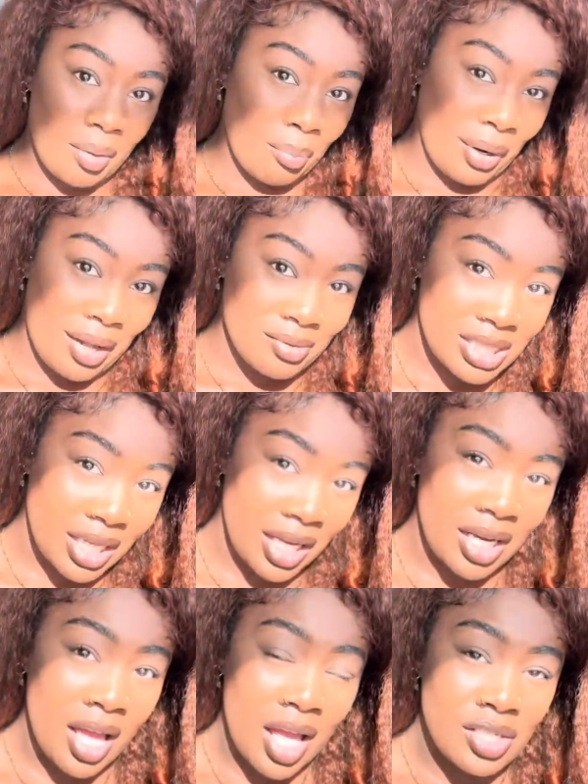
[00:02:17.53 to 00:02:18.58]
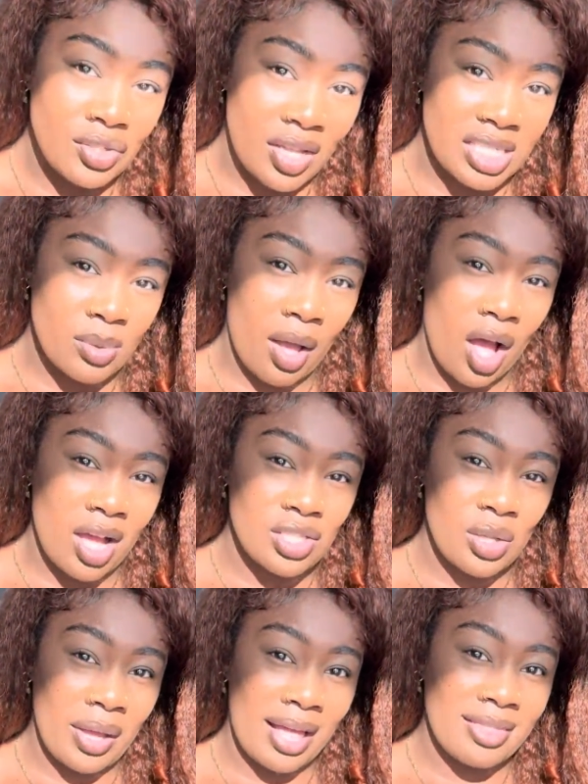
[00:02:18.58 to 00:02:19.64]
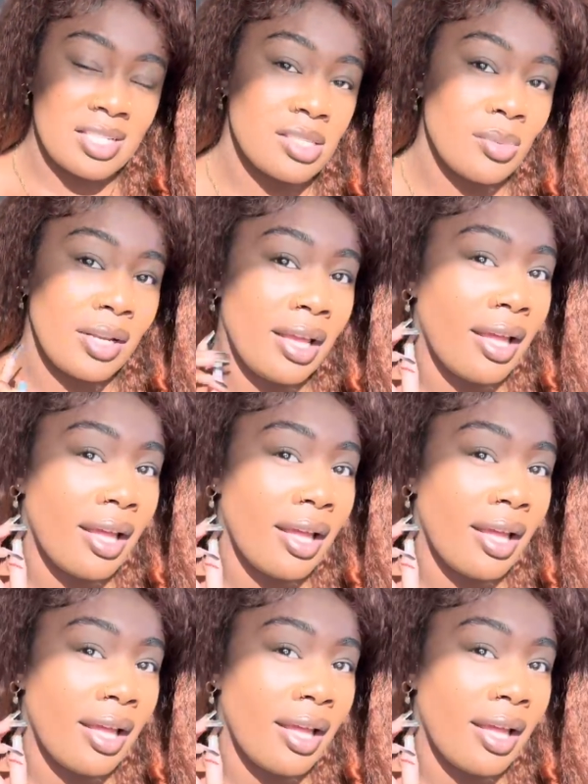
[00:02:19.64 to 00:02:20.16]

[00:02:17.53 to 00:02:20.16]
brown skin, so that's why I also got this one.